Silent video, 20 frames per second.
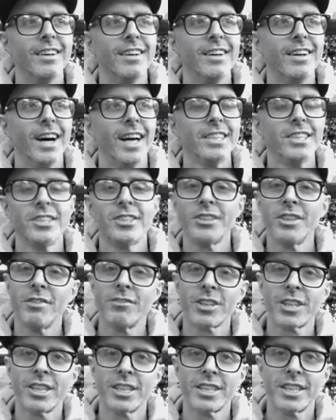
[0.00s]
I just never
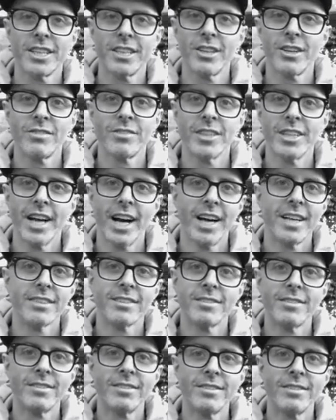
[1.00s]
could get over that.
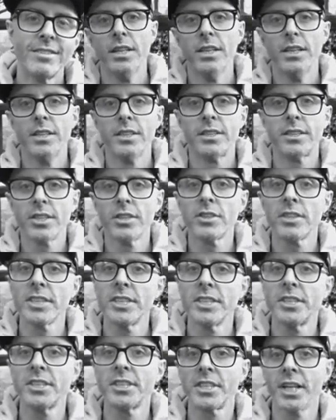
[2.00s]
Until
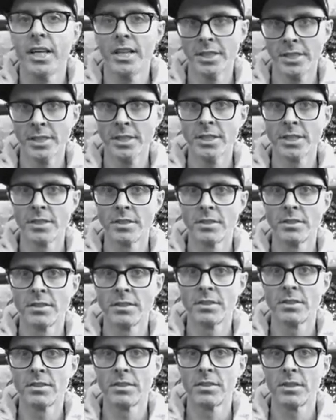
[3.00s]
these sons
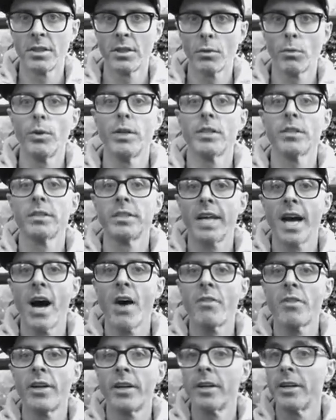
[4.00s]
whittle down
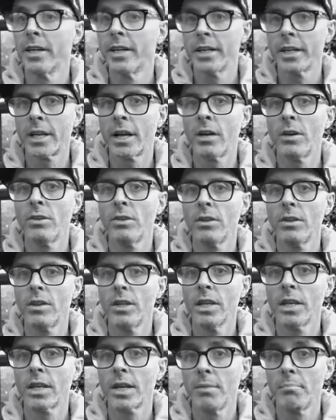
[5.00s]
their ego
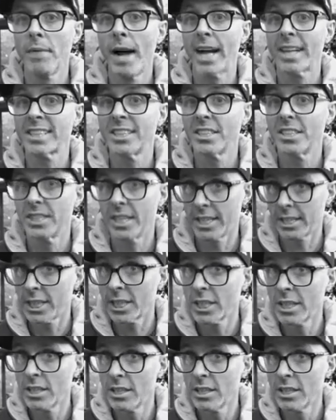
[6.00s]
and come back to center,